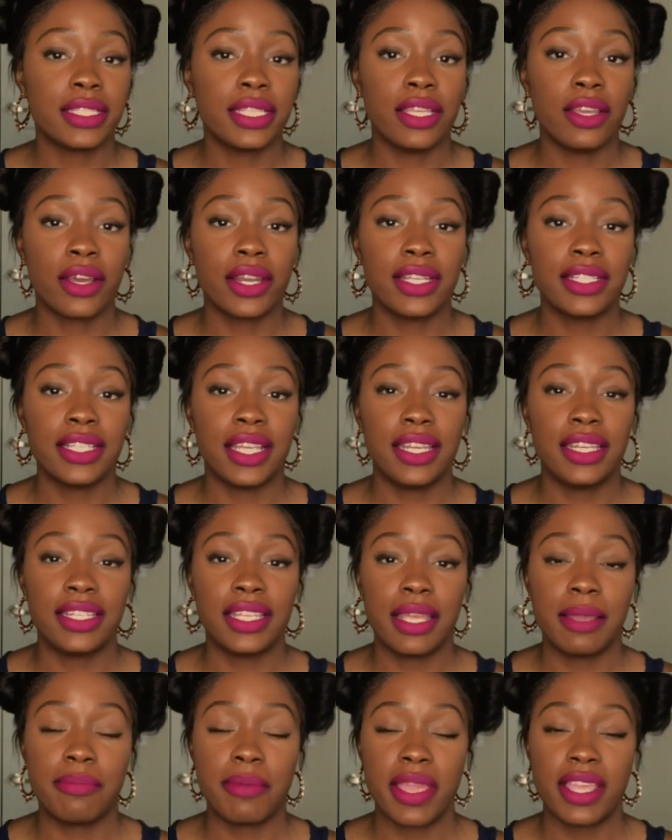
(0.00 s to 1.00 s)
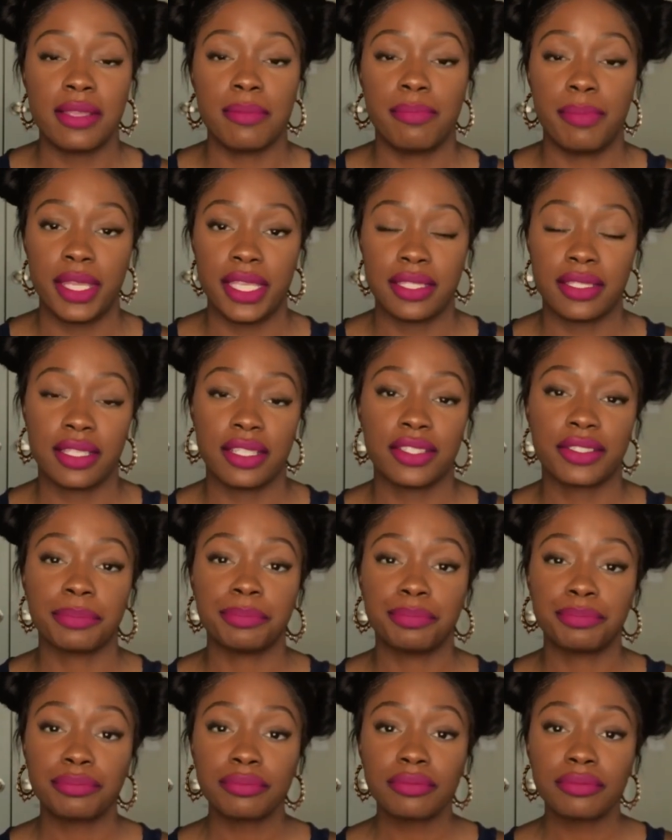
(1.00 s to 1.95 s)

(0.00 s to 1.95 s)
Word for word: see on a day-to-day basis.